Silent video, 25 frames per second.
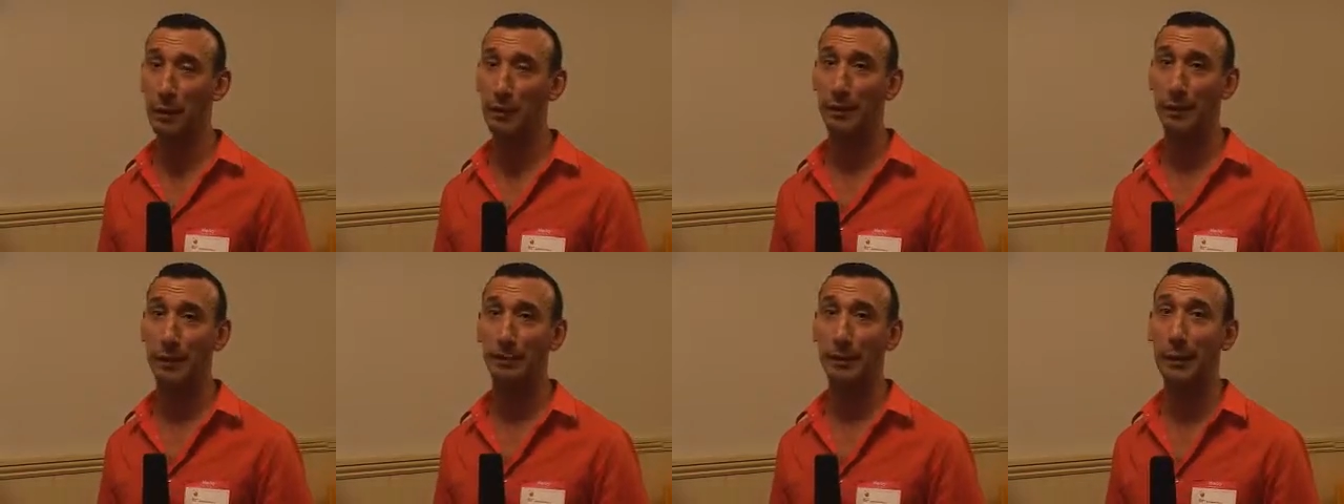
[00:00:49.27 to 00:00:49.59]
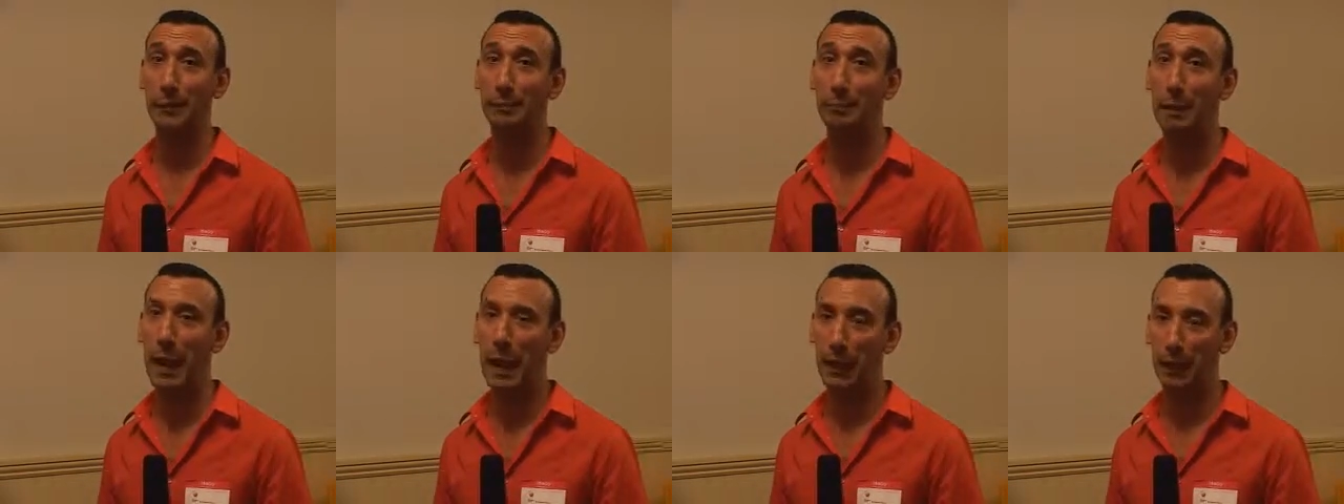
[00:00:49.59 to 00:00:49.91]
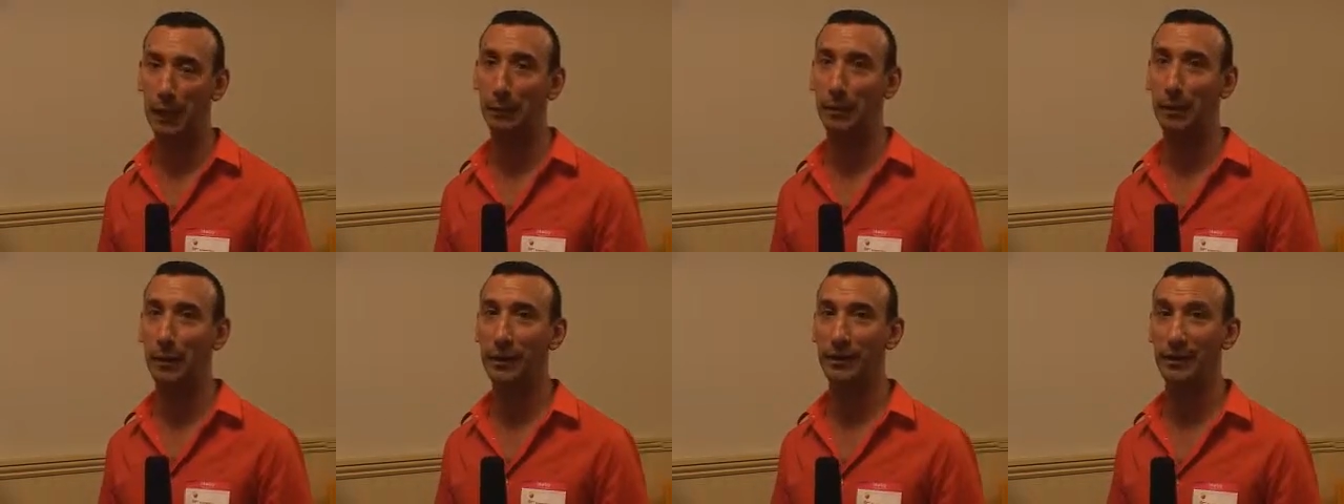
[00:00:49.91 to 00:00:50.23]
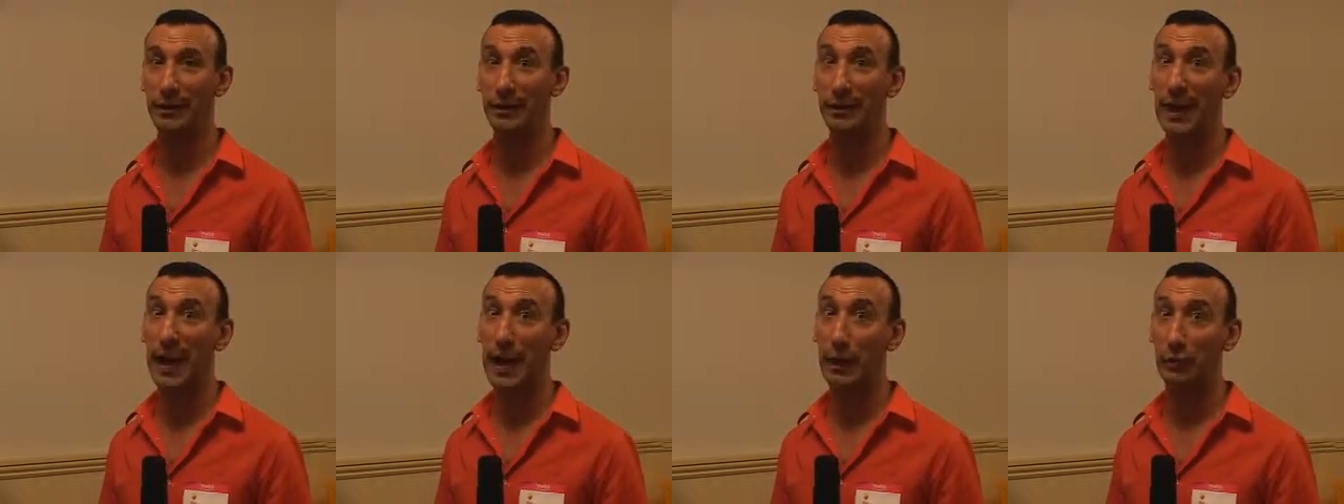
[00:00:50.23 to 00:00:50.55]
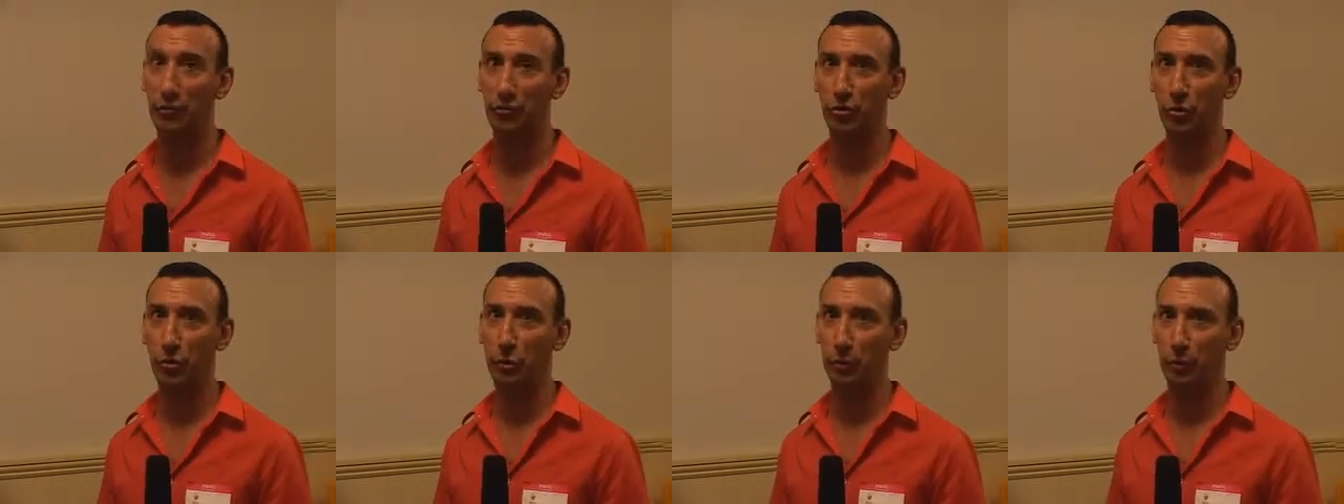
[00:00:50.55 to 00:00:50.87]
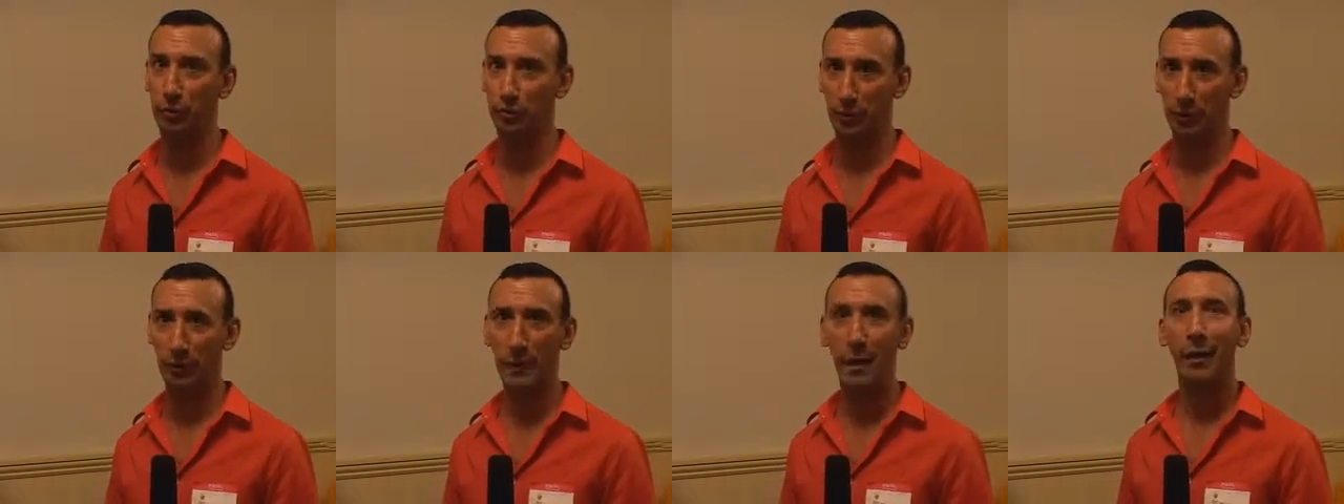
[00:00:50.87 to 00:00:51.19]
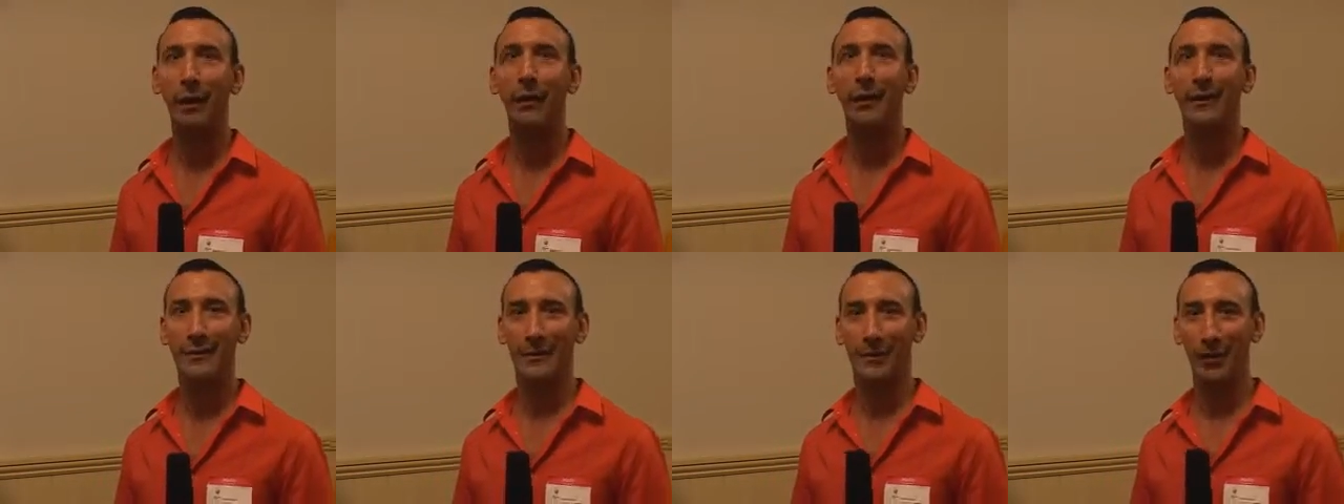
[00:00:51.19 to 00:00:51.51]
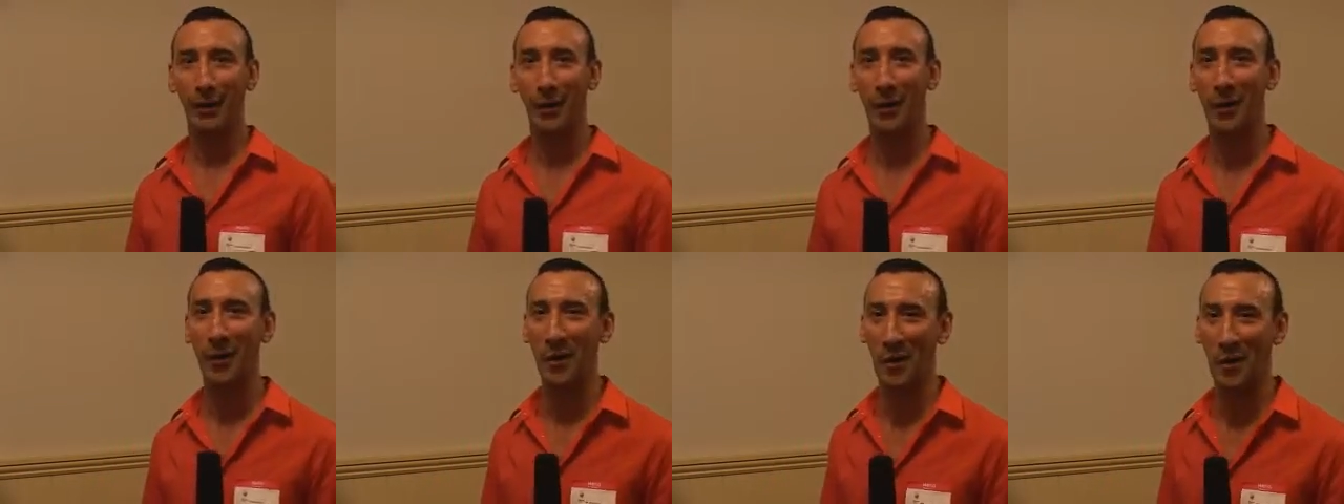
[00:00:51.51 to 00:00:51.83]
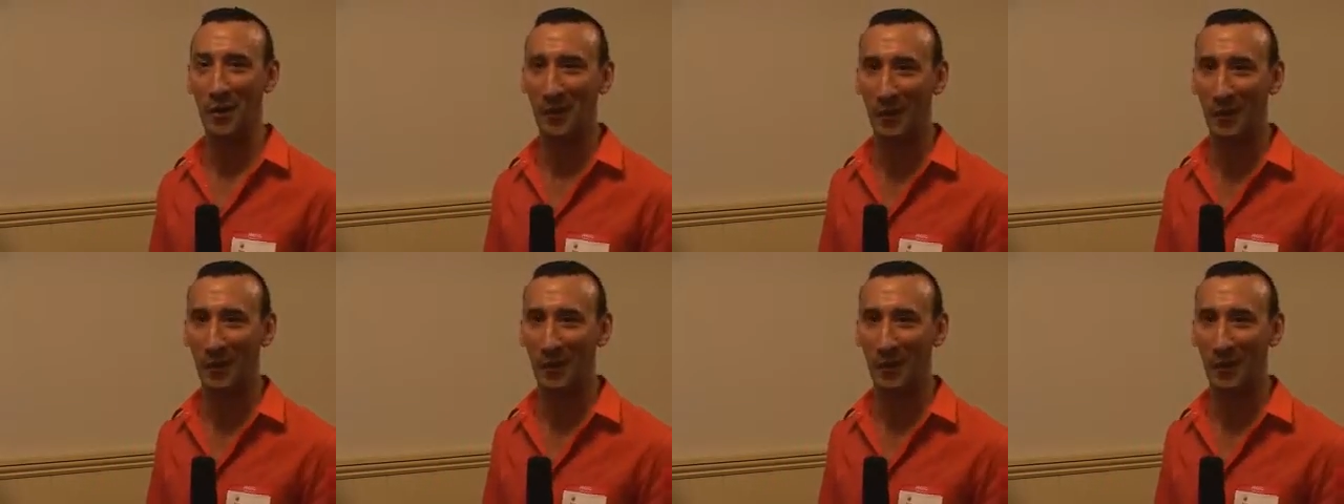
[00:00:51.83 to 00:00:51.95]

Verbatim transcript: with their big pocketbooks and loud shoes. So